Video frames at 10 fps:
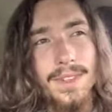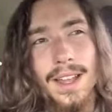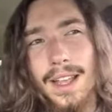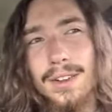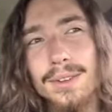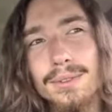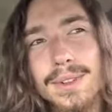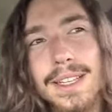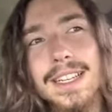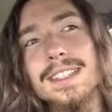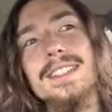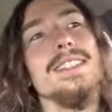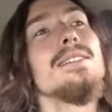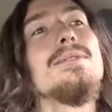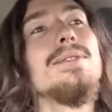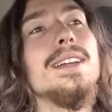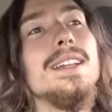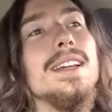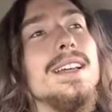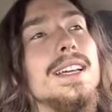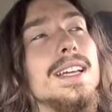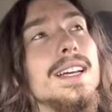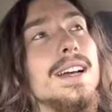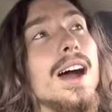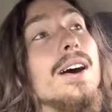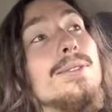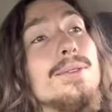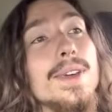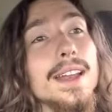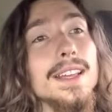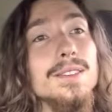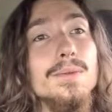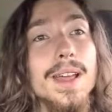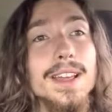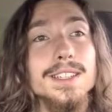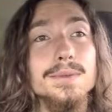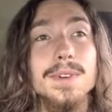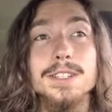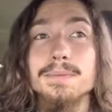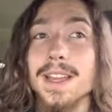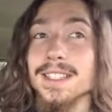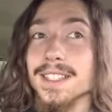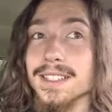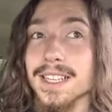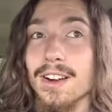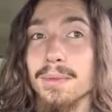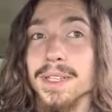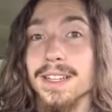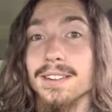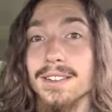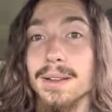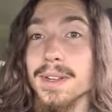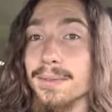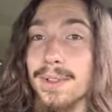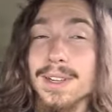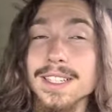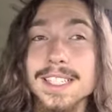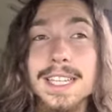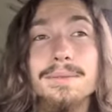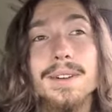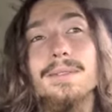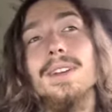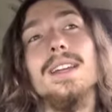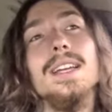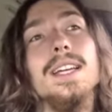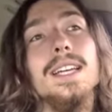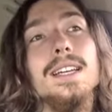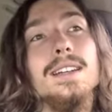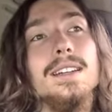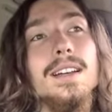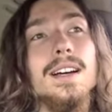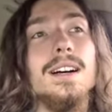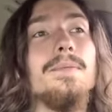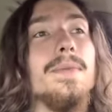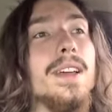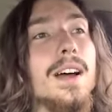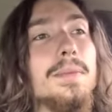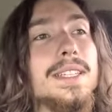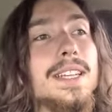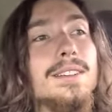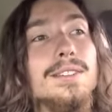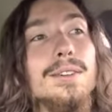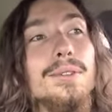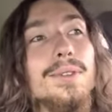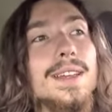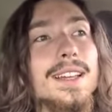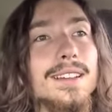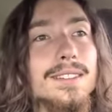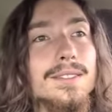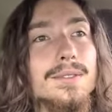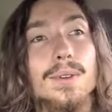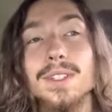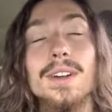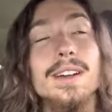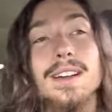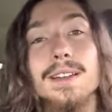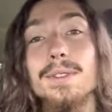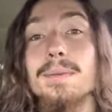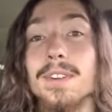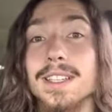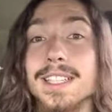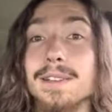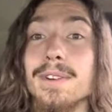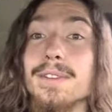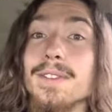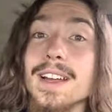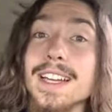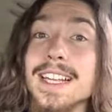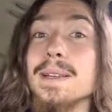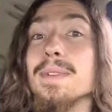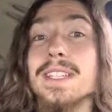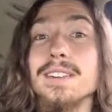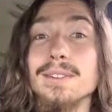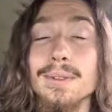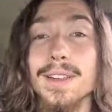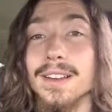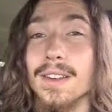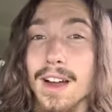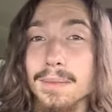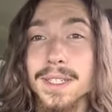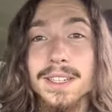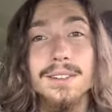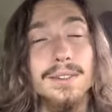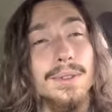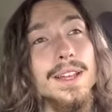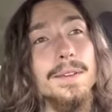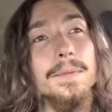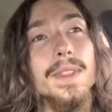and I couldn't really conceive of it other than in ways which basically are material. I mean, if you conceive of a material thing, if you conceive of an immaterial thing, a non-material thing,